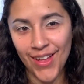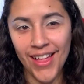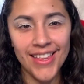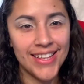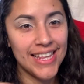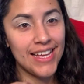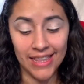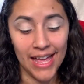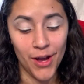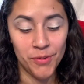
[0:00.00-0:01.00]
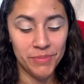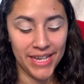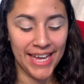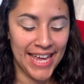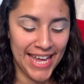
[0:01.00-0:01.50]
I look like a clown,
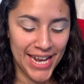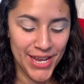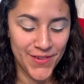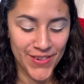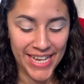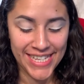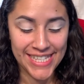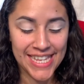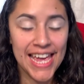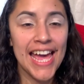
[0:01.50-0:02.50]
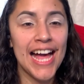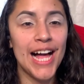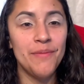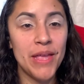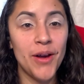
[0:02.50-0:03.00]
but anyways,
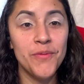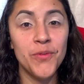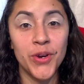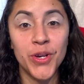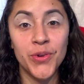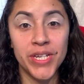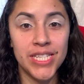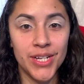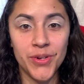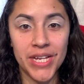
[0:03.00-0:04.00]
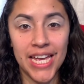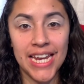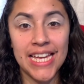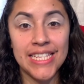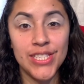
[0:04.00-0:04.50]
um, now we're going to go
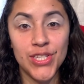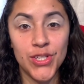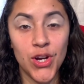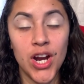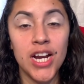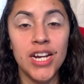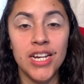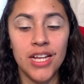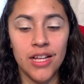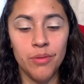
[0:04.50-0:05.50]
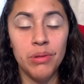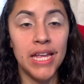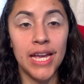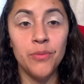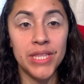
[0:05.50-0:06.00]
ahead and start uh,
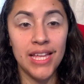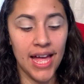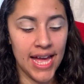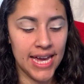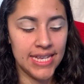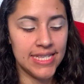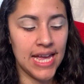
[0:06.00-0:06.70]
playing with the eyes.